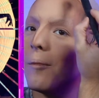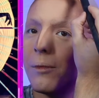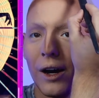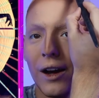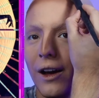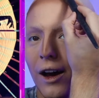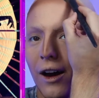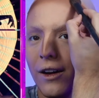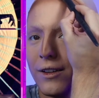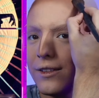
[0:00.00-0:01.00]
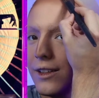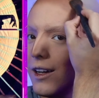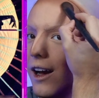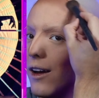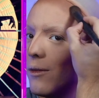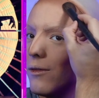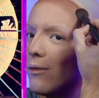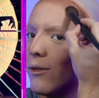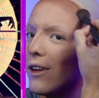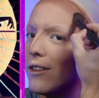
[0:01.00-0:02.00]
But honestly, I
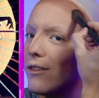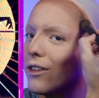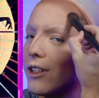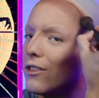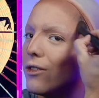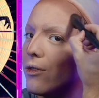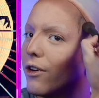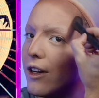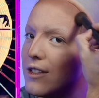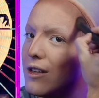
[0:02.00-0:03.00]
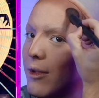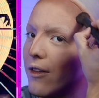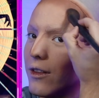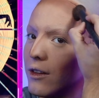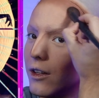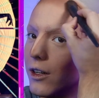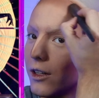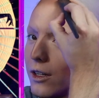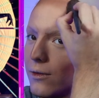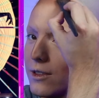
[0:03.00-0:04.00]
wasn't really too crazy about the
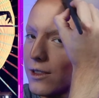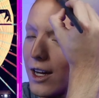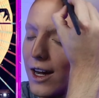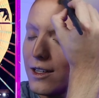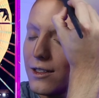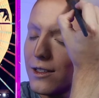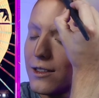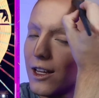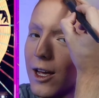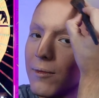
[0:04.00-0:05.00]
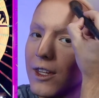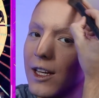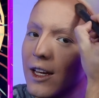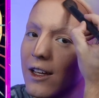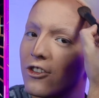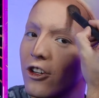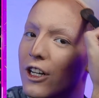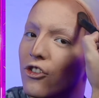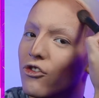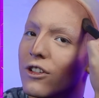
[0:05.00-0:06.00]
look. It was kind of the same thing as her
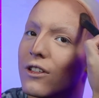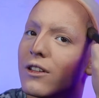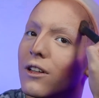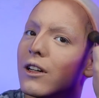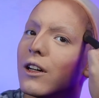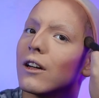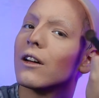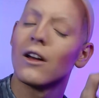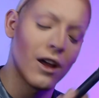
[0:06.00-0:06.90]
entrance look.